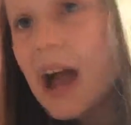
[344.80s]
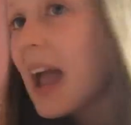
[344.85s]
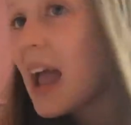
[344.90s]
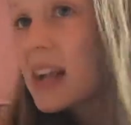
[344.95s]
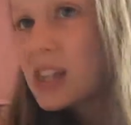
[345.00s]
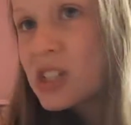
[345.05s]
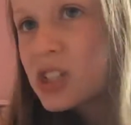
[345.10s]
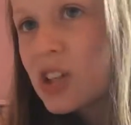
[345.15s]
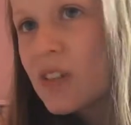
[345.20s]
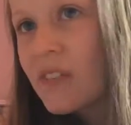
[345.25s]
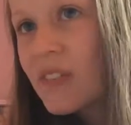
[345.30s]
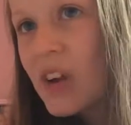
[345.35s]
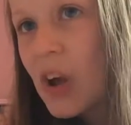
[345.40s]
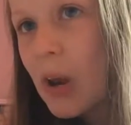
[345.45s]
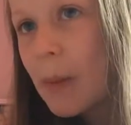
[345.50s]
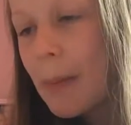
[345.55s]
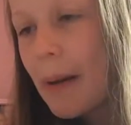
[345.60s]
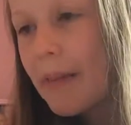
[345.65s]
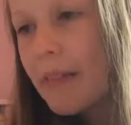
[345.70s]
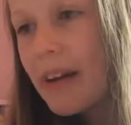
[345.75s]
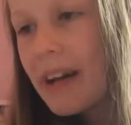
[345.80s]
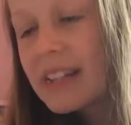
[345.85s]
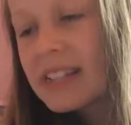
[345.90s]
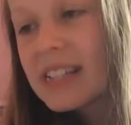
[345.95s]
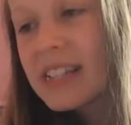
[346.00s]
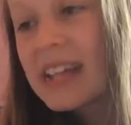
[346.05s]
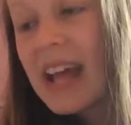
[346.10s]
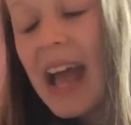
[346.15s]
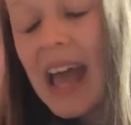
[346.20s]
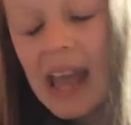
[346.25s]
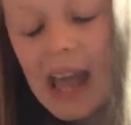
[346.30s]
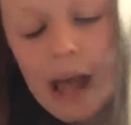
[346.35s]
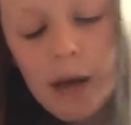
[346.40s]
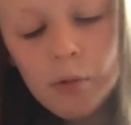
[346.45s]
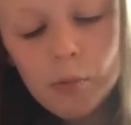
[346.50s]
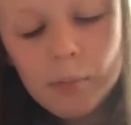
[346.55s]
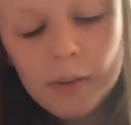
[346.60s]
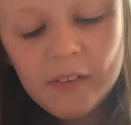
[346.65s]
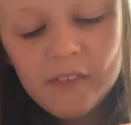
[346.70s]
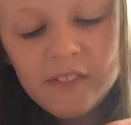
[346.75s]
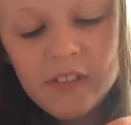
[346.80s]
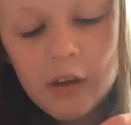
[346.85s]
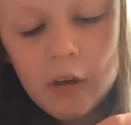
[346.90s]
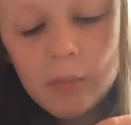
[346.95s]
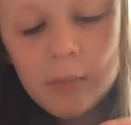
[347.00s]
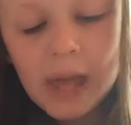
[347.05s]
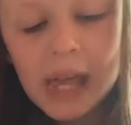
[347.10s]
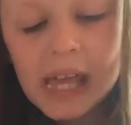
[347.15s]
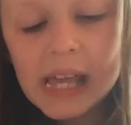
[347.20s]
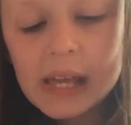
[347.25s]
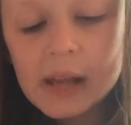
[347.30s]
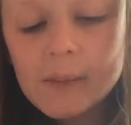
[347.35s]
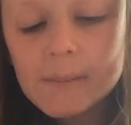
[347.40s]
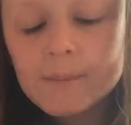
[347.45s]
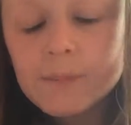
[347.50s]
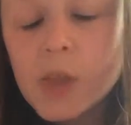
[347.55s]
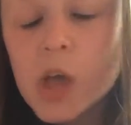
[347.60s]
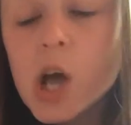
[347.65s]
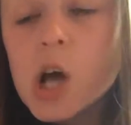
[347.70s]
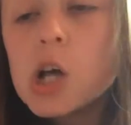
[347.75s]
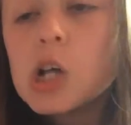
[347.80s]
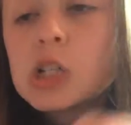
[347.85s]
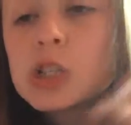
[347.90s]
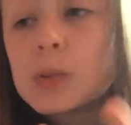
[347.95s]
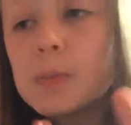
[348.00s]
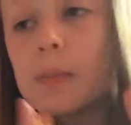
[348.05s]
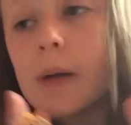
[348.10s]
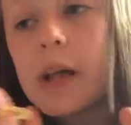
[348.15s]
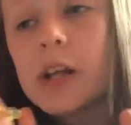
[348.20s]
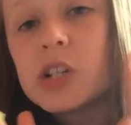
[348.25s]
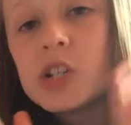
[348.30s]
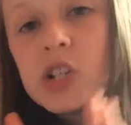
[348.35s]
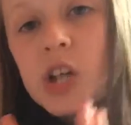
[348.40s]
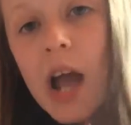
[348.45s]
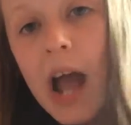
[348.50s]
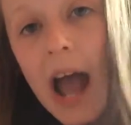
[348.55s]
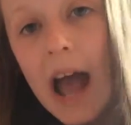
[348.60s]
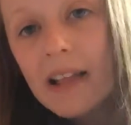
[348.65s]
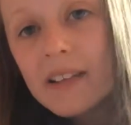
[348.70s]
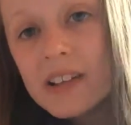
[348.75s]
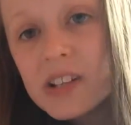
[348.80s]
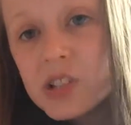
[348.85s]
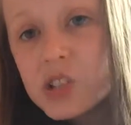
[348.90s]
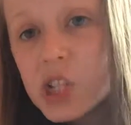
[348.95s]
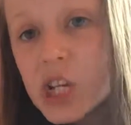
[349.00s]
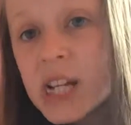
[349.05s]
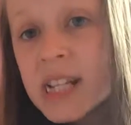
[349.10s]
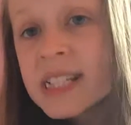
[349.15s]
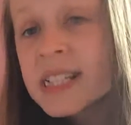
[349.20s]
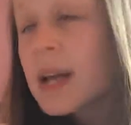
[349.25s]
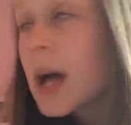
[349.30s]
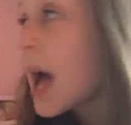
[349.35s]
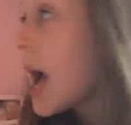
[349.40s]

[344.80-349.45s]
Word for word: I actually forgot about that. Today I will be filming some challenges